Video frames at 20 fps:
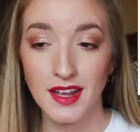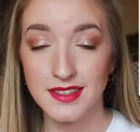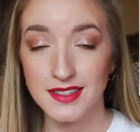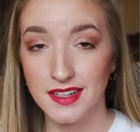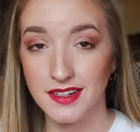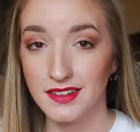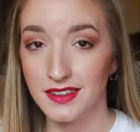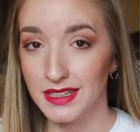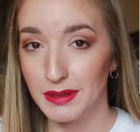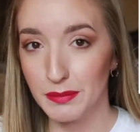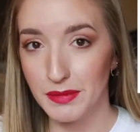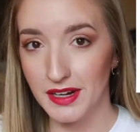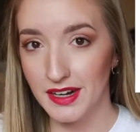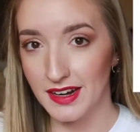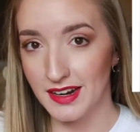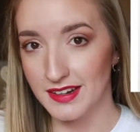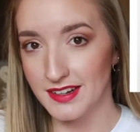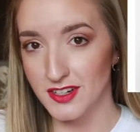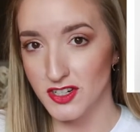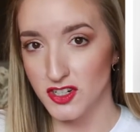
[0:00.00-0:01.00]
it's a
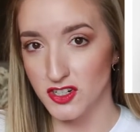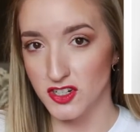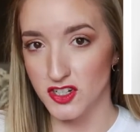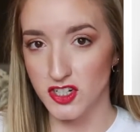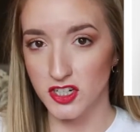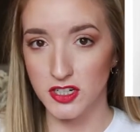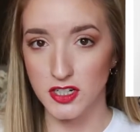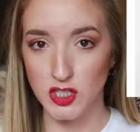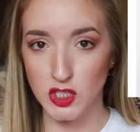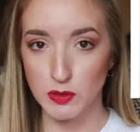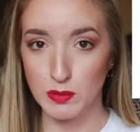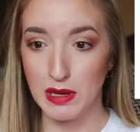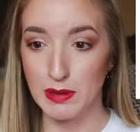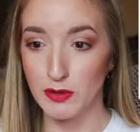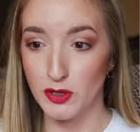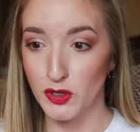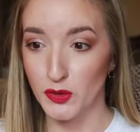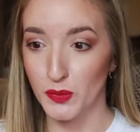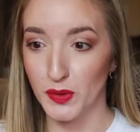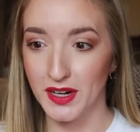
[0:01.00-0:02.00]
limited edition shirt, so
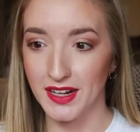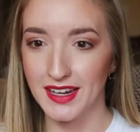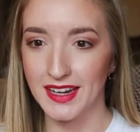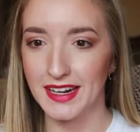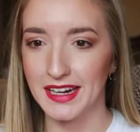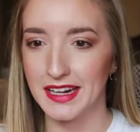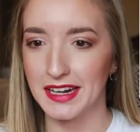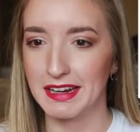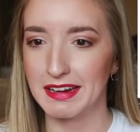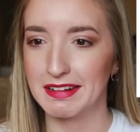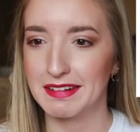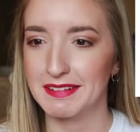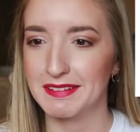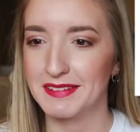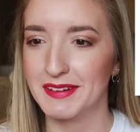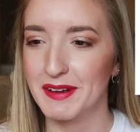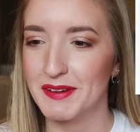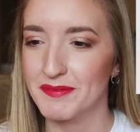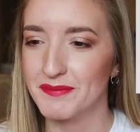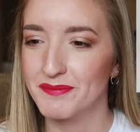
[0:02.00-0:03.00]
maybe you want to get it. I
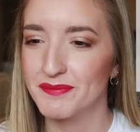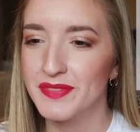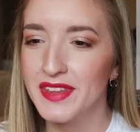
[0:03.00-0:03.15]
don't know.